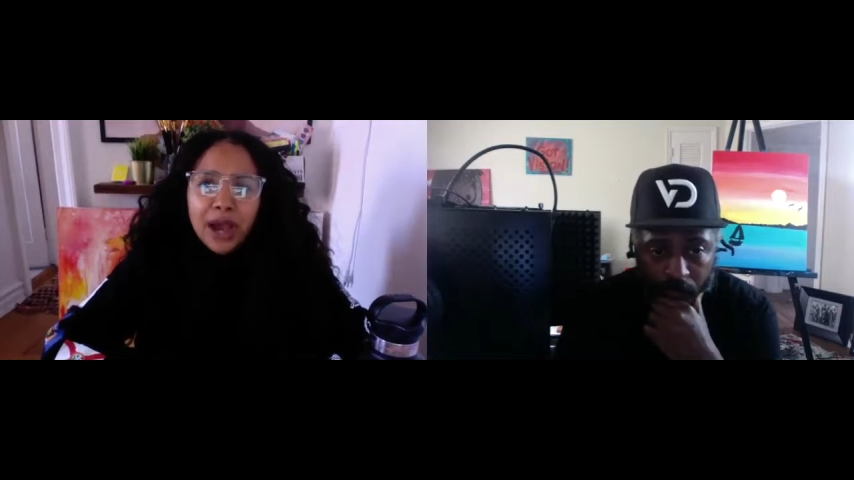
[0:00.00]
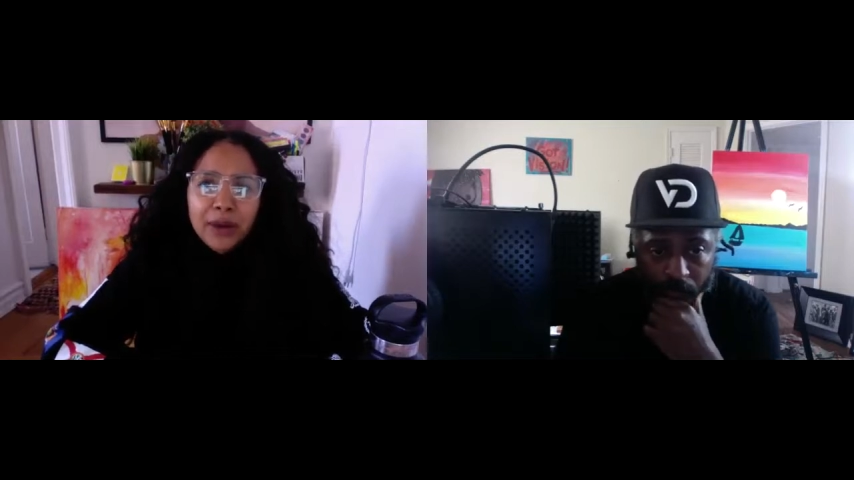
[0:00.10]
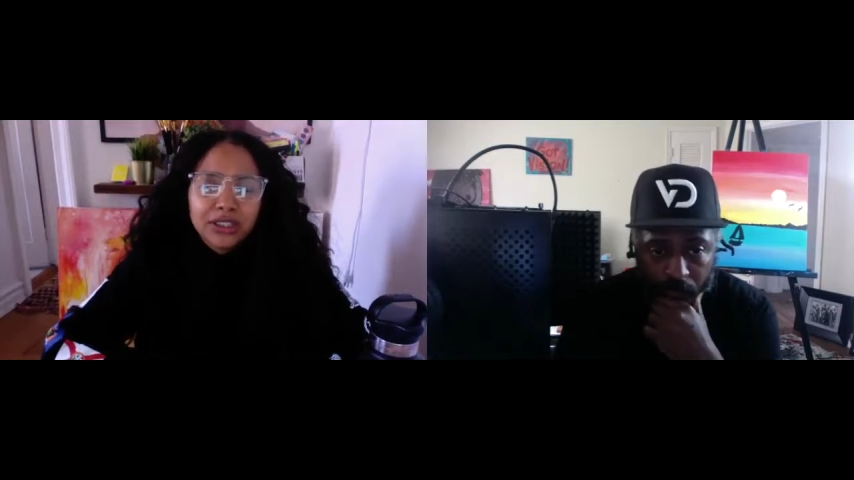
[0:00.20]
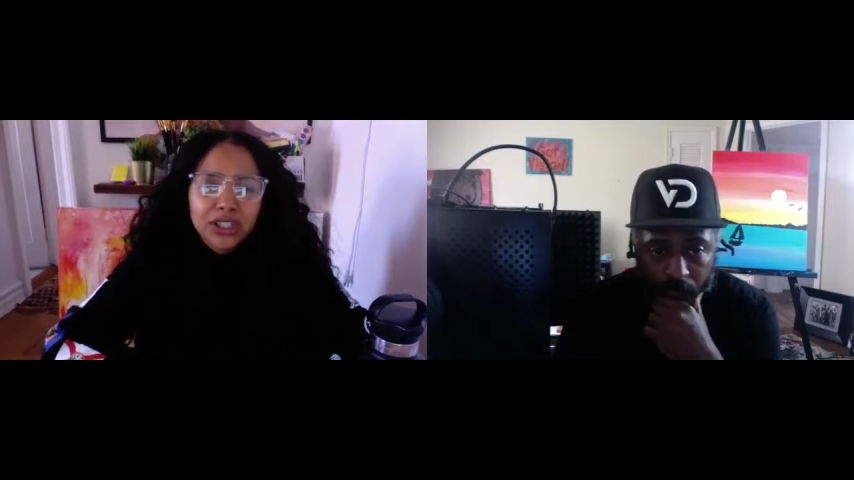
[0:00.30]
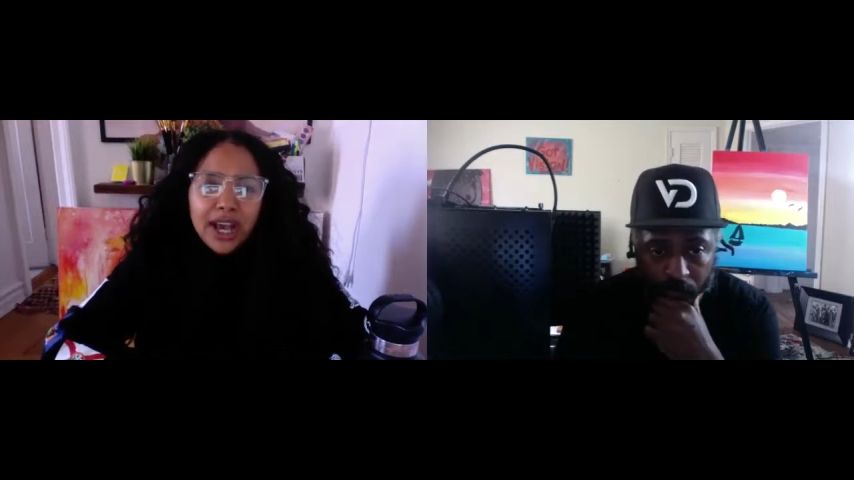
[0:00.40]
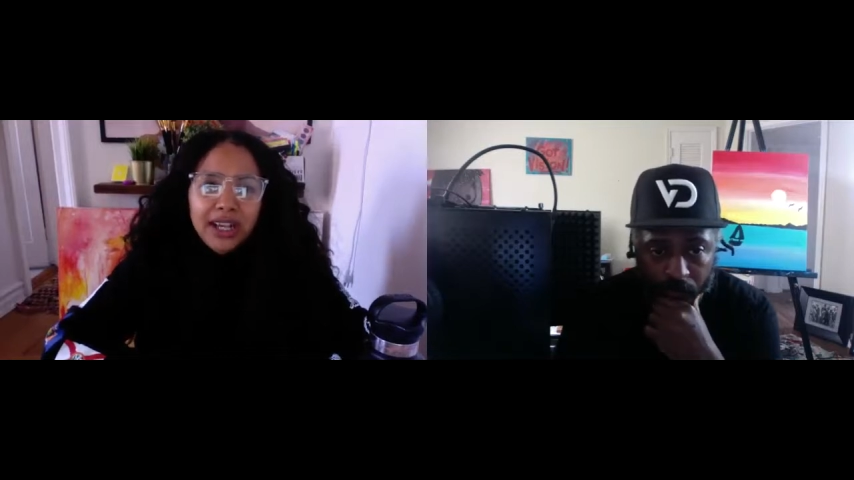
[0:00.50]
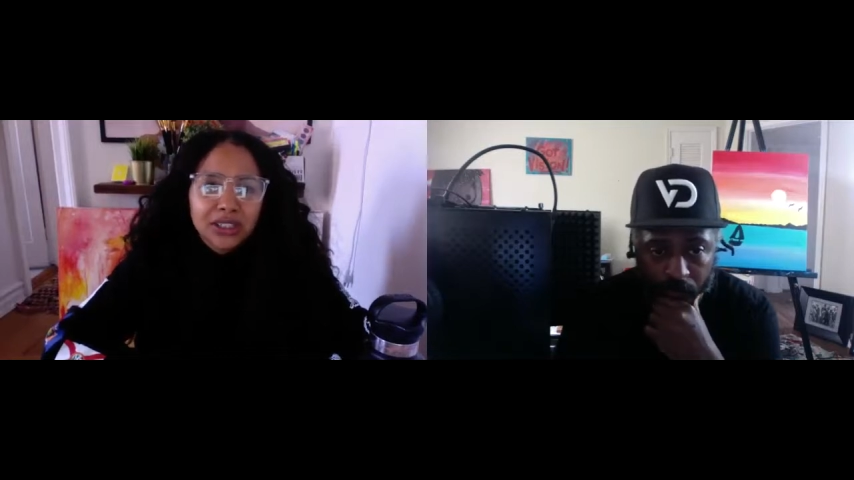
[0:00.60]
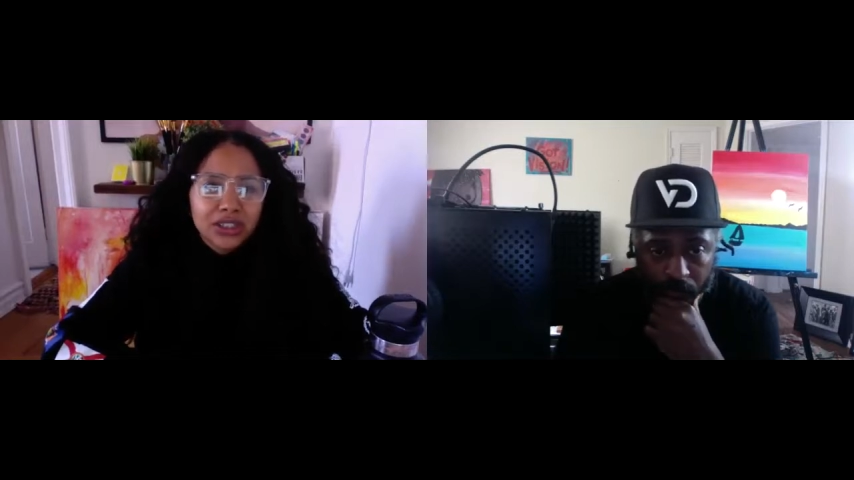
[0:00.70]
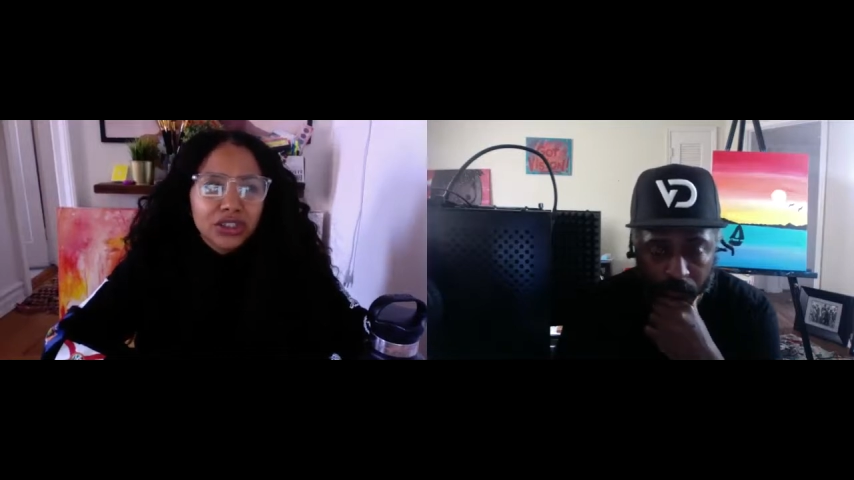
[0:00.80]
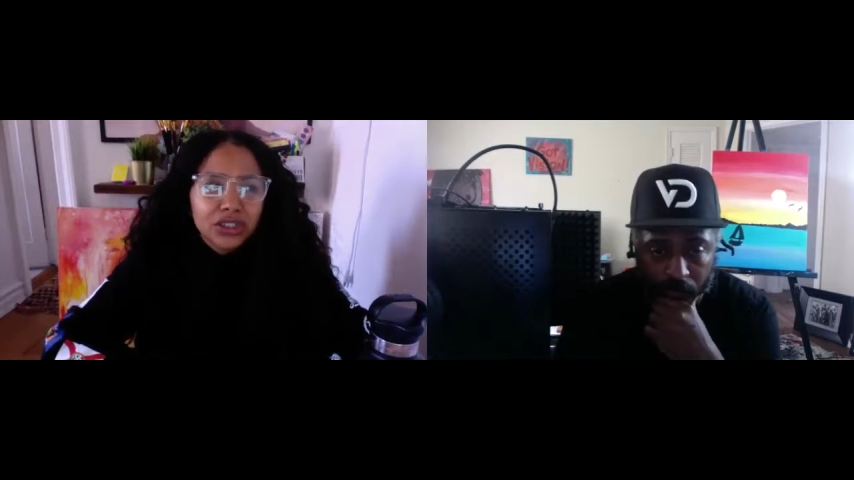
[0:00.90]
I was
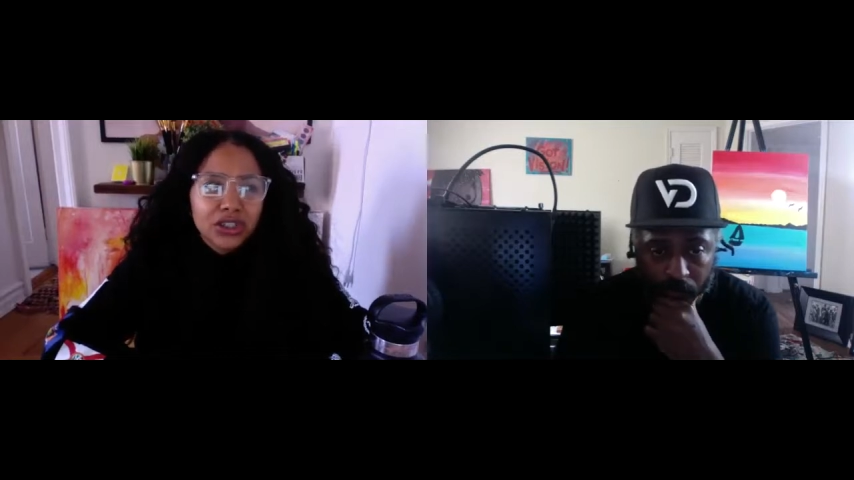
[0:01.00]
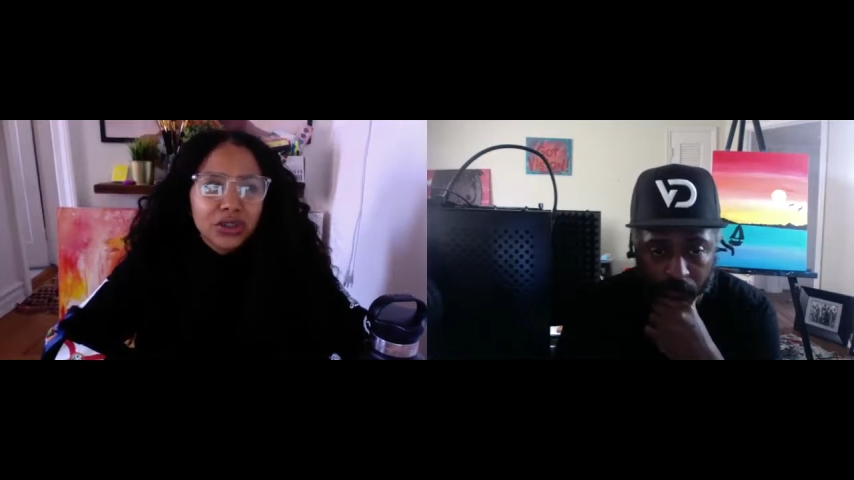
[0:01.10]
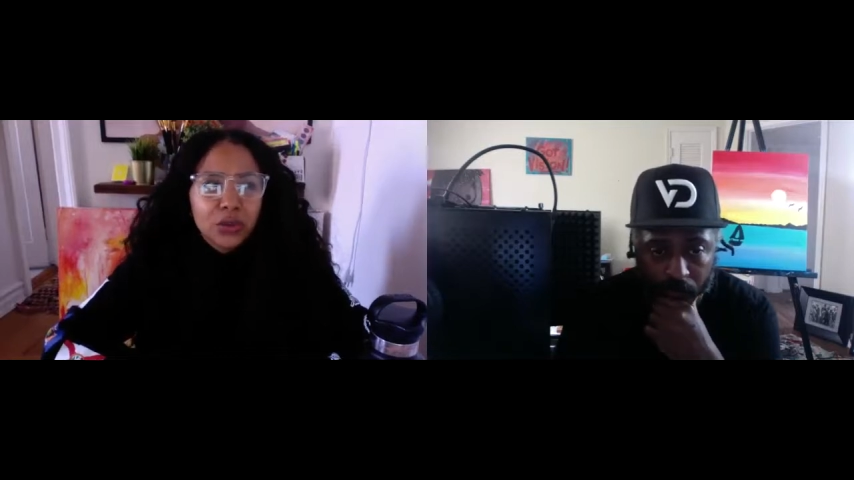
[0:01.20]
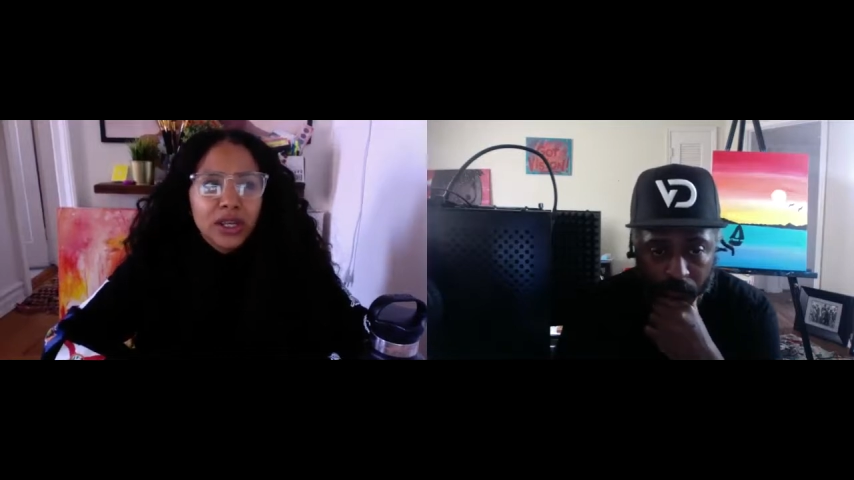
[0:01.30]
actually just